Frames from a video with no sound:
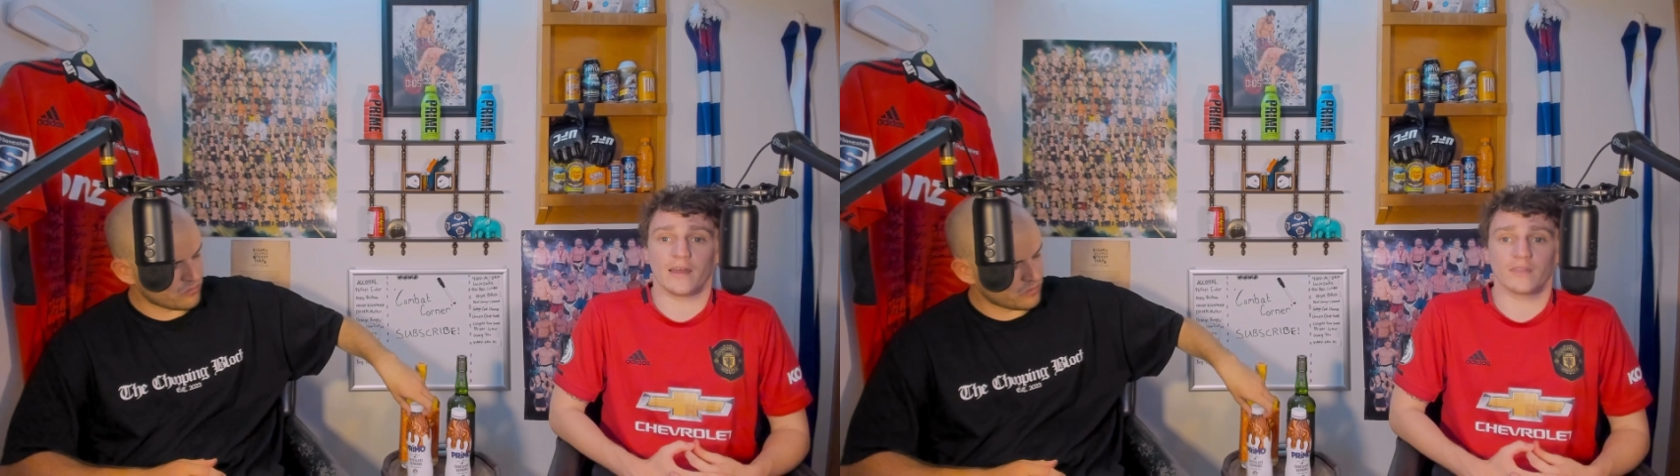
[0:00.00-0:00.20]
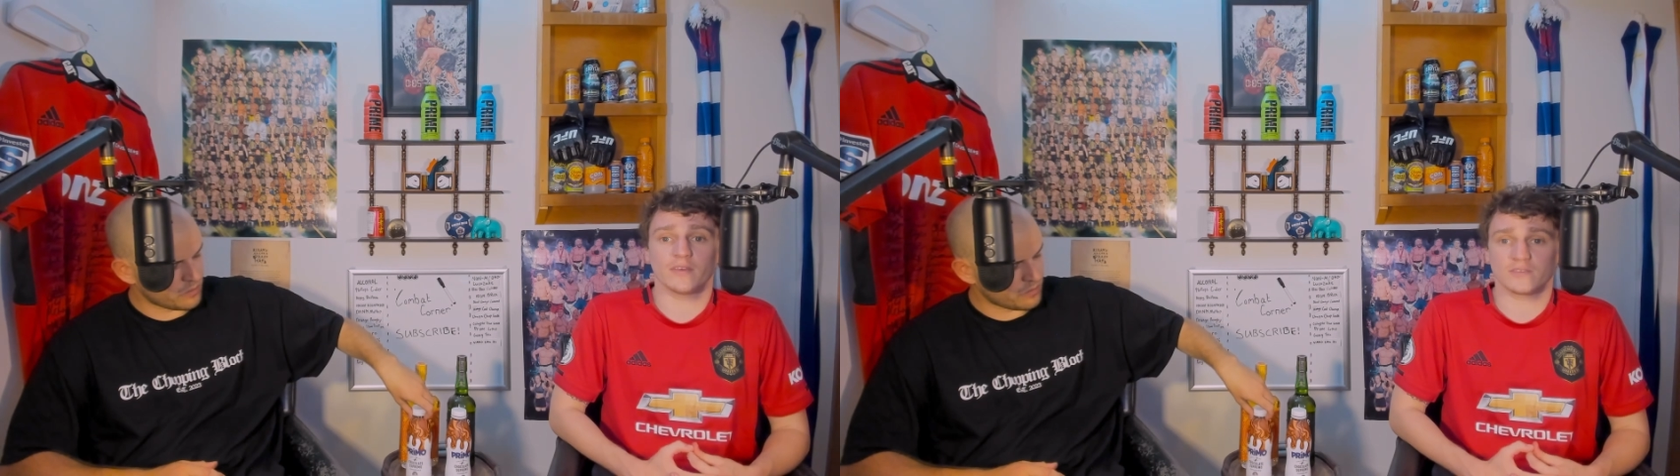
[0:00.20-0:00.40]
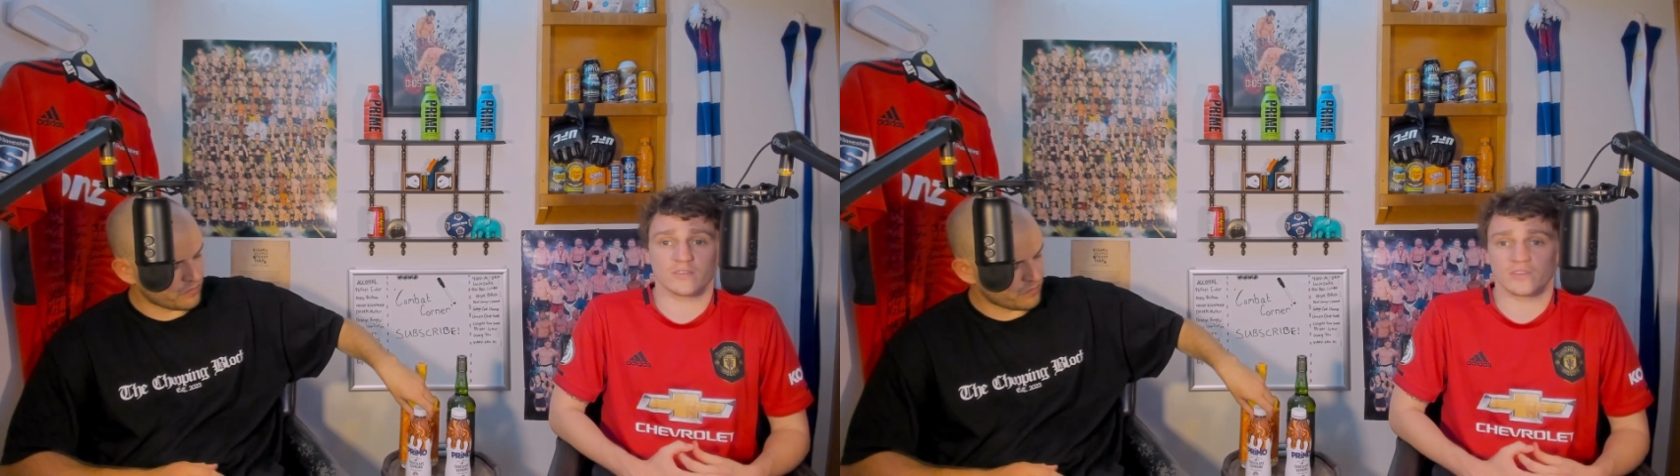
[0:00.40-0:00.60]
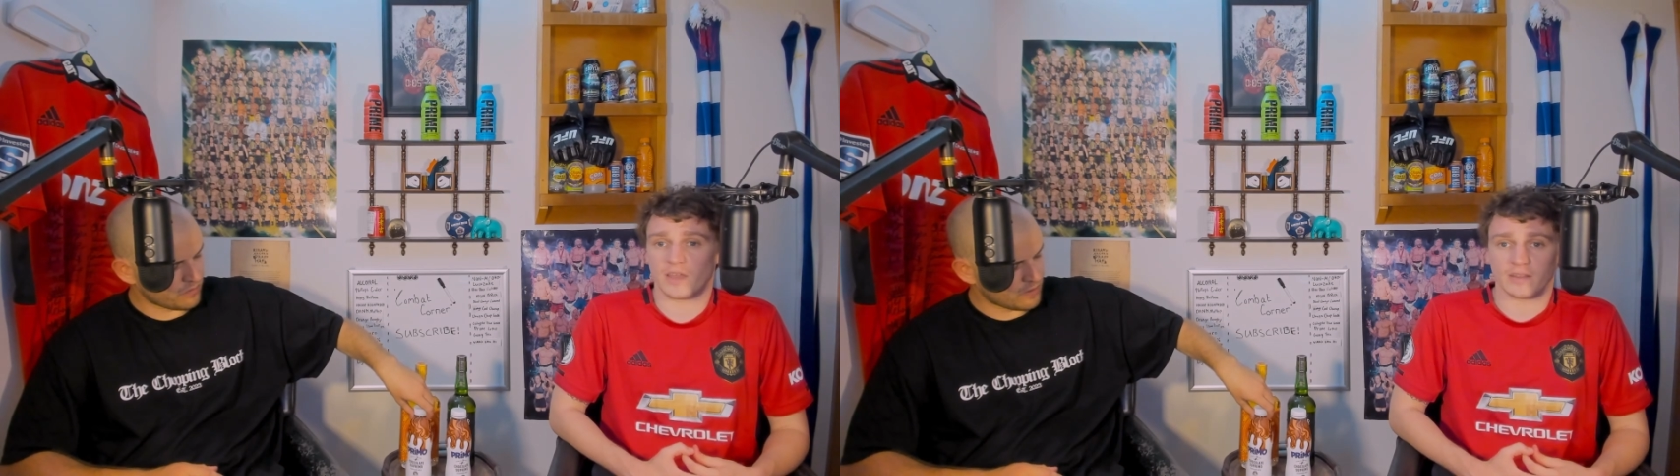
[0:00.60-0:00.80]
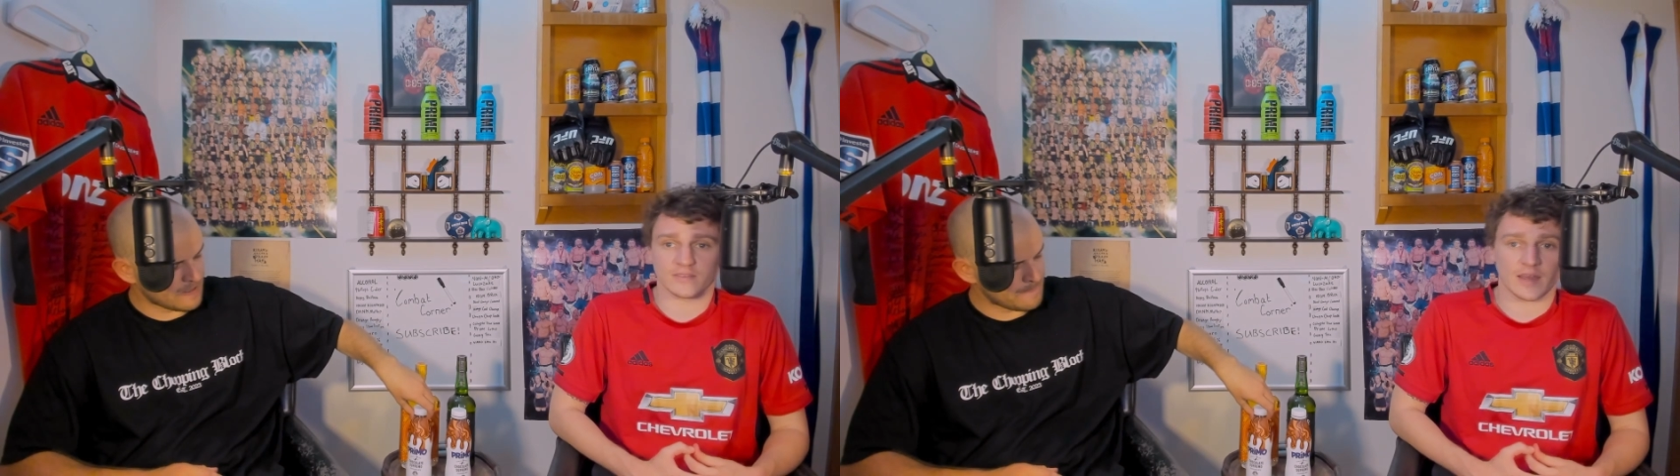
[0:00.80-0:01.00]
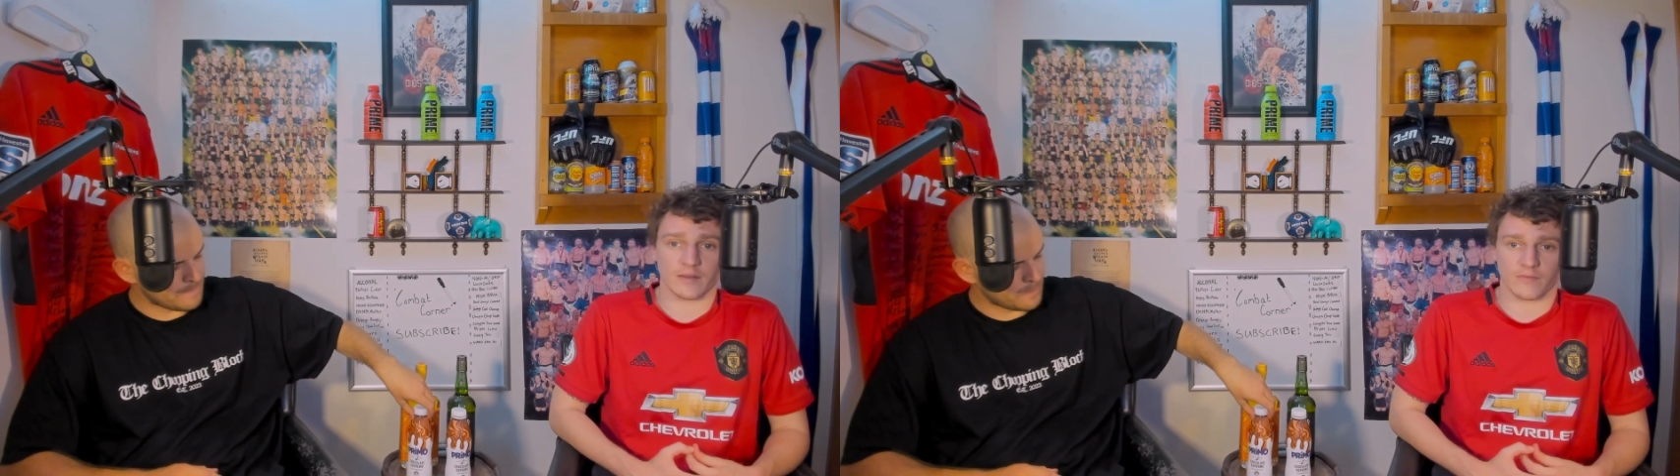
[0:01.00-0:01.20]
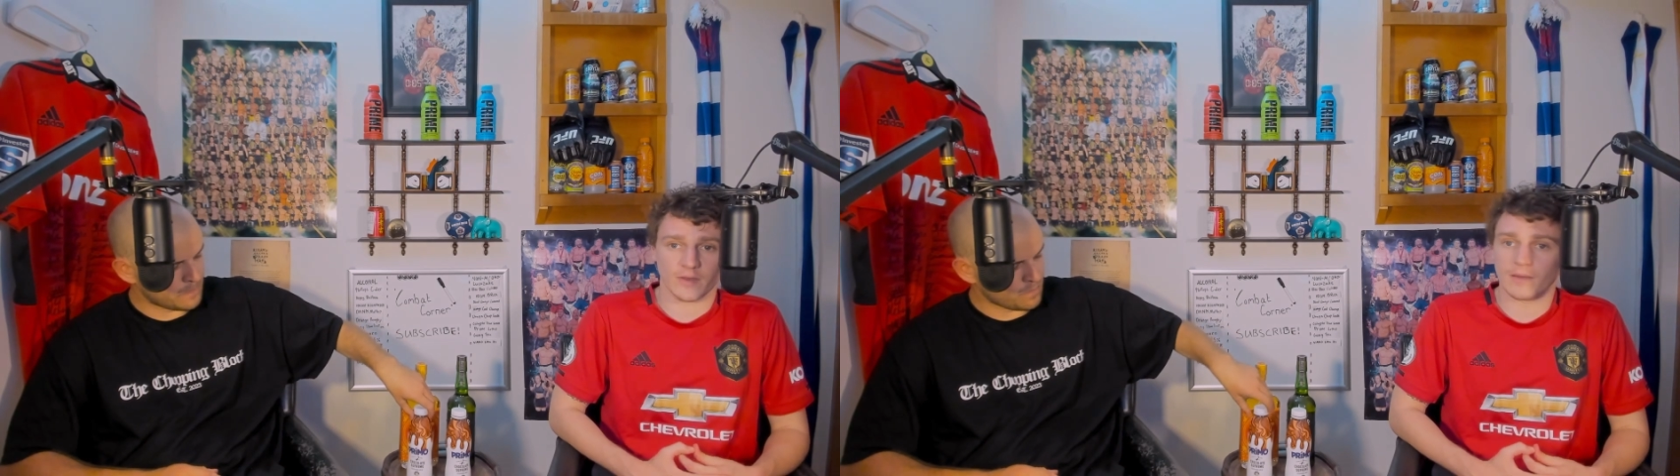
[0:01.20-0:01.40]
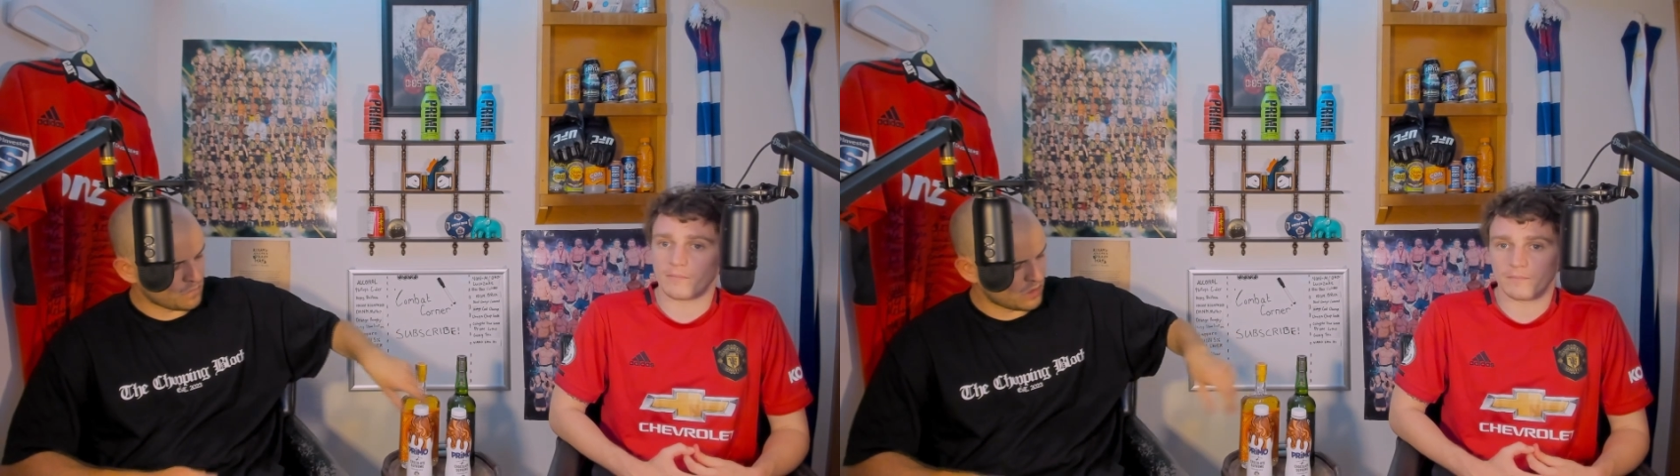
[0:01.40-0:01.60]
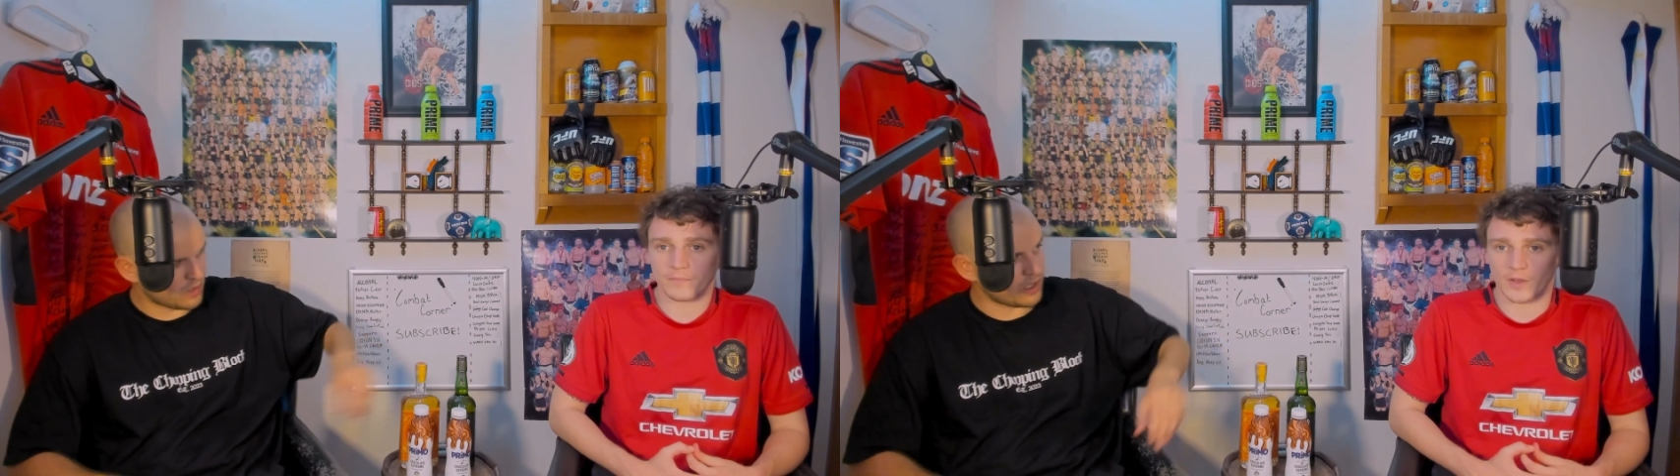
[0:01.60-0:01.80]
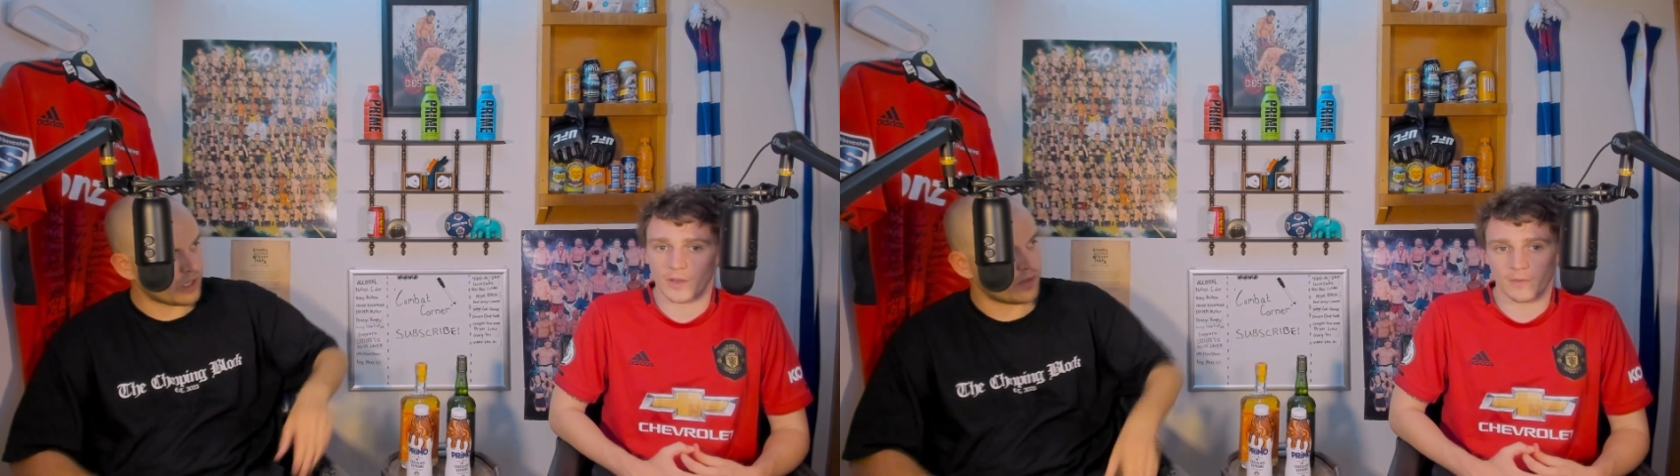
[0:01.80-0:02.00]
and things are just getting started for him,
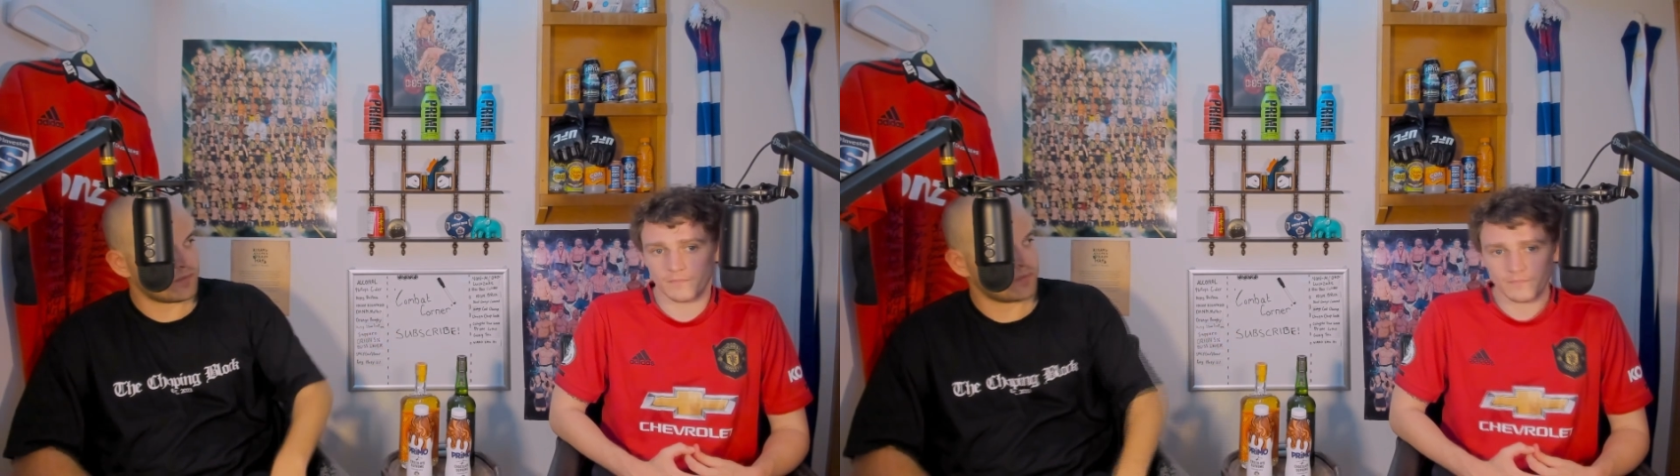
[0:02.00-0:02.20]
you know?